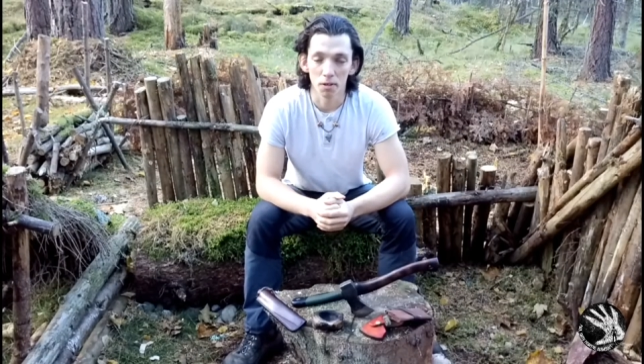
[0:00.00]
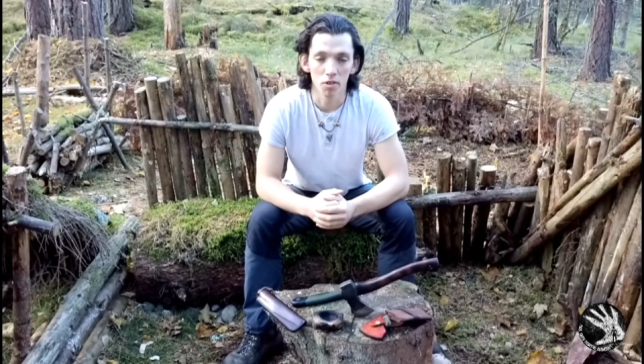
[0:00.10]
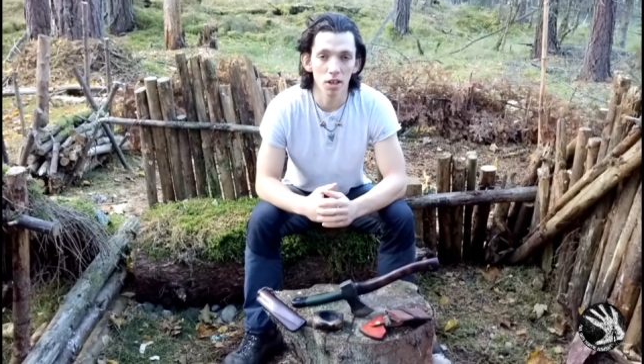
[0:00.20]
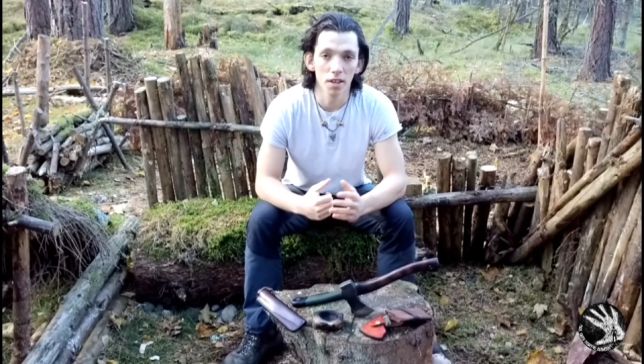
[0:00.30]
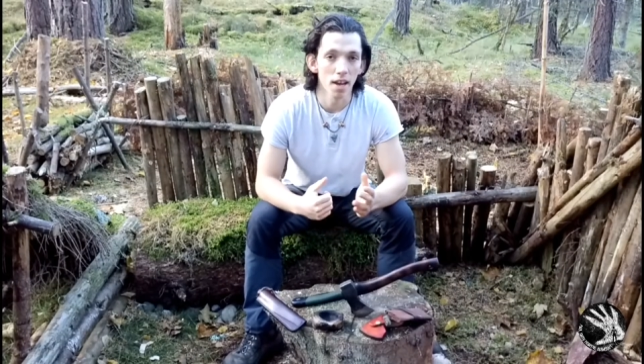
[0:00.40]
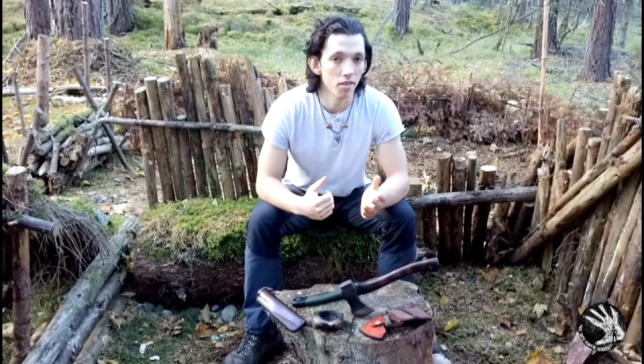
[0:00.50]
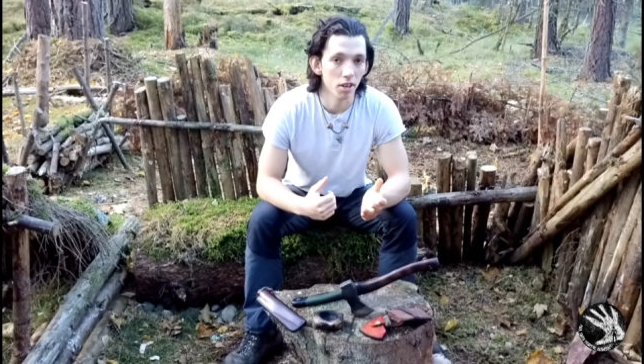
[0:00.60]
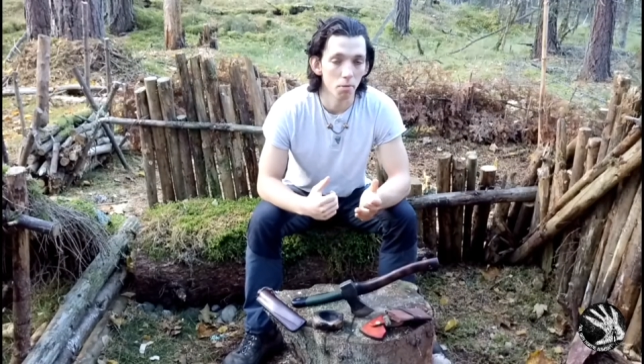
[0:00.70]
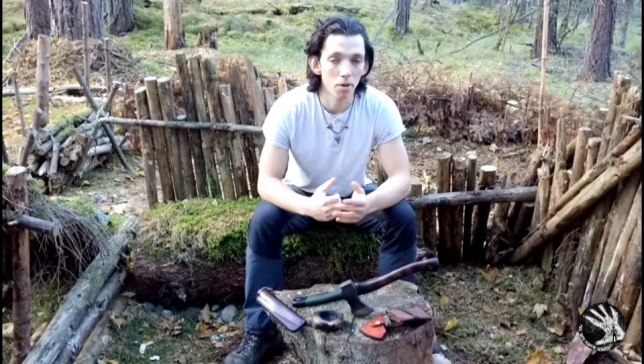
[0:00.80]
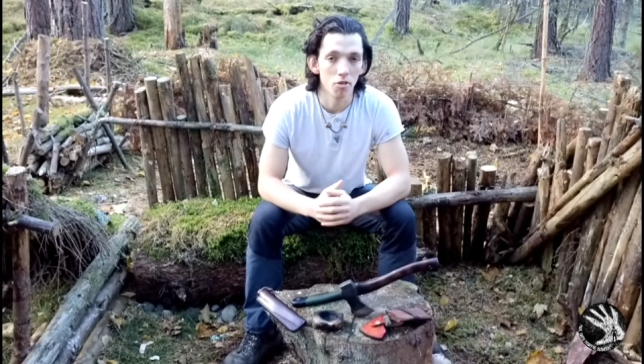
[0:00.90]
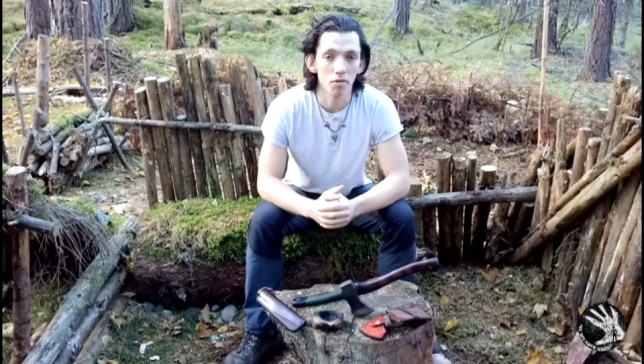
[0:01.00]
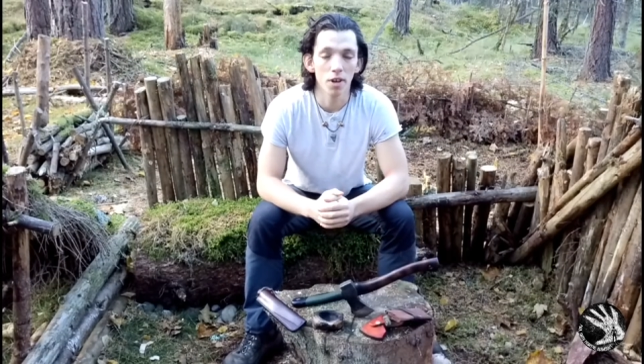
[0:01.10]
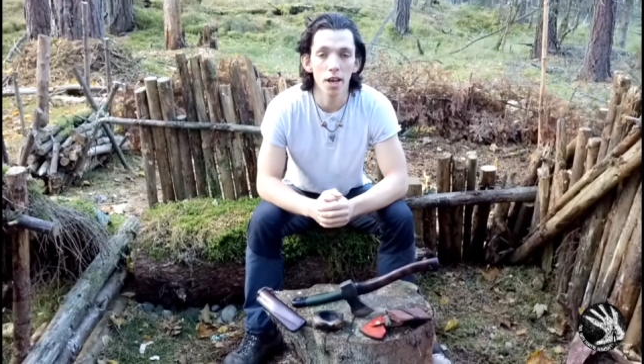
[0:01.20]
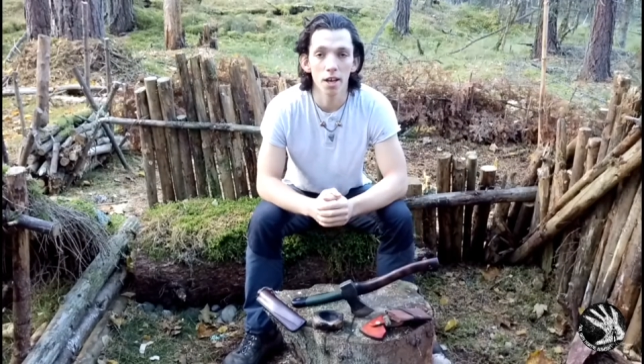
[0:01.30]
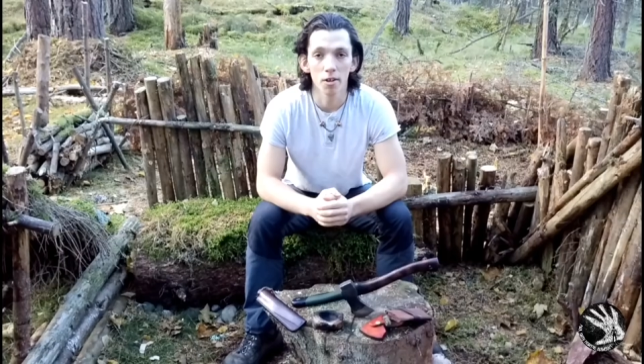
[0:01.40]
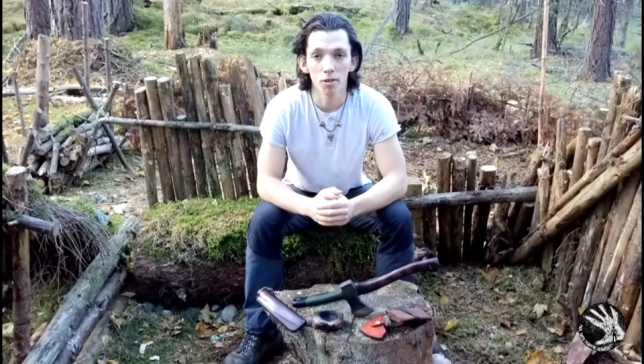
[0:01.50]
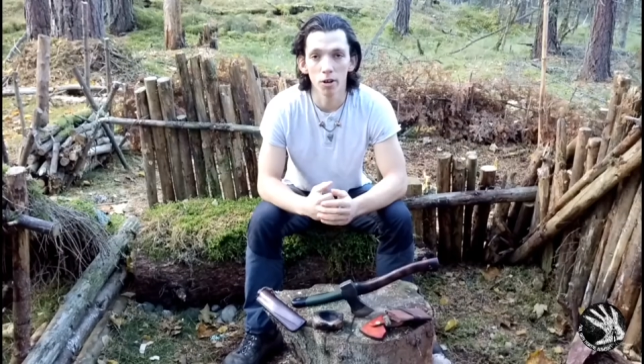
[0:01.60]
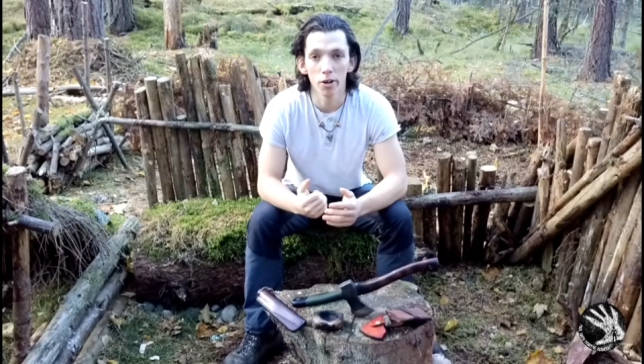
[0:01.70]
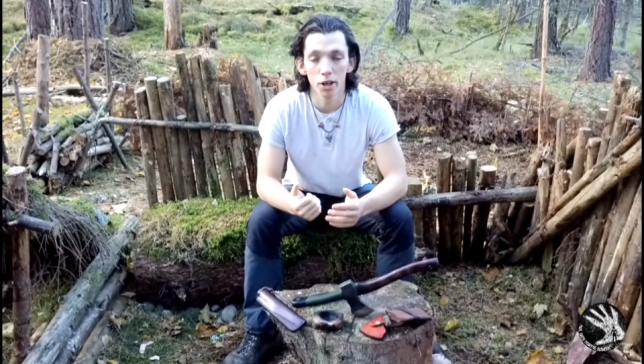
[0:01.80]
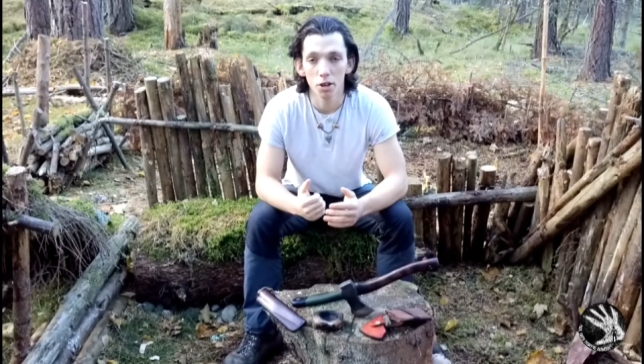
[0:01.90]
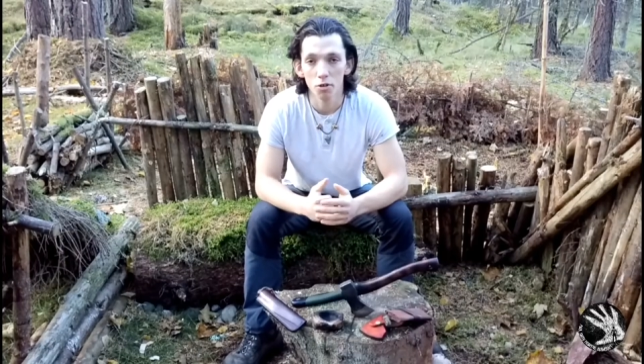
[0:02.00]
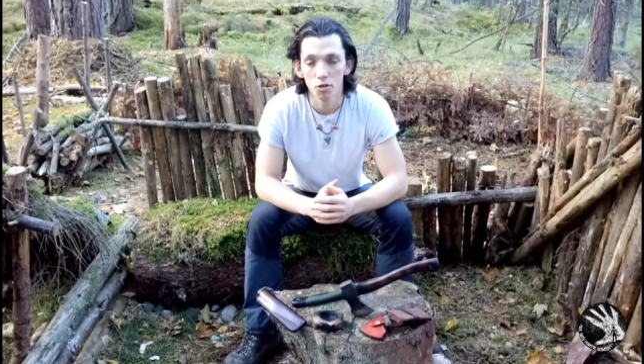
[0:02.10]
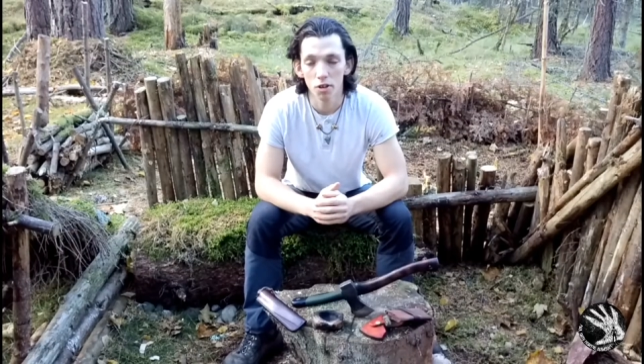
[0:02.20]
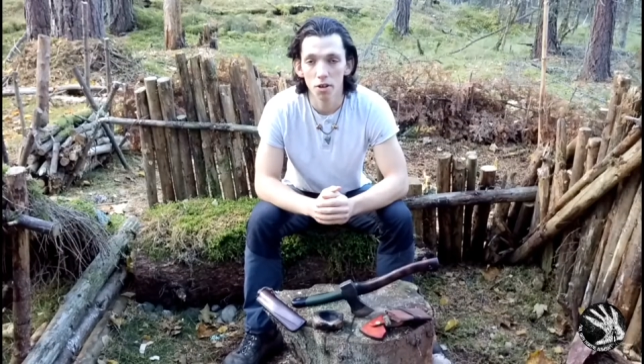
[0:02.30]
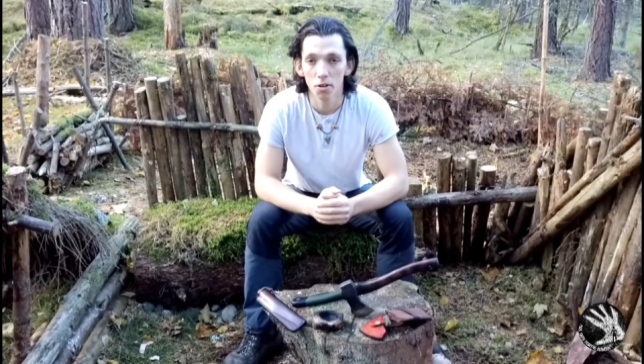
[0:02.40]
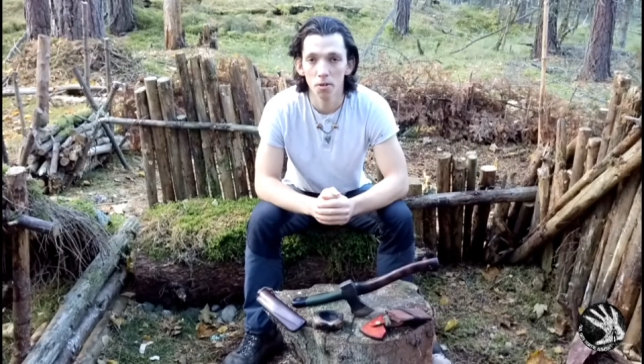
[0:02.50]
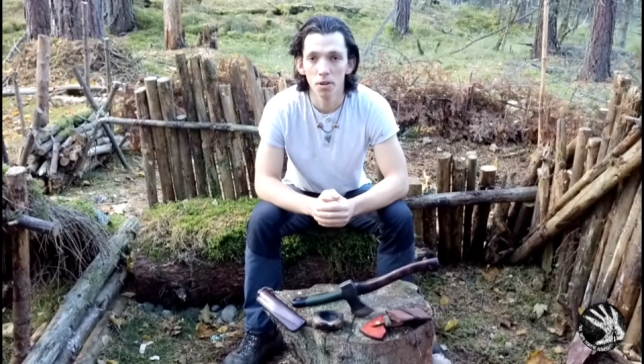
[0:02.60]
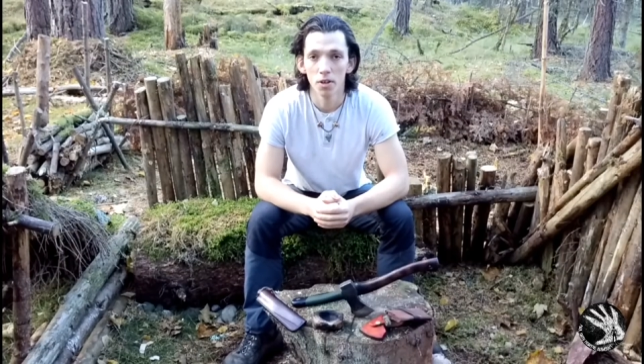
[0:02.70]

It's like testing a piece of kit or learning a new skill.